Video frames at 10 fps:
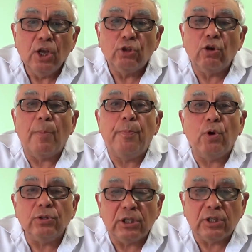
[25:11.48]
to
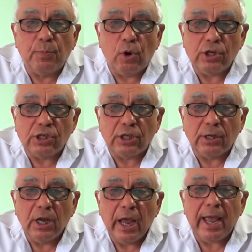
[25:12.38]
oppose Moshe
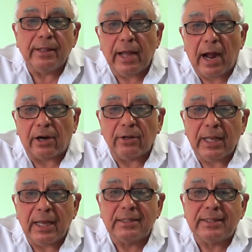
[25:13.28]
and Aaron
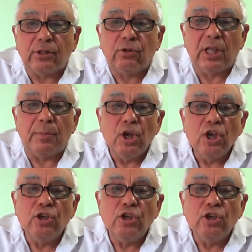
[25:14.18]
and said to them,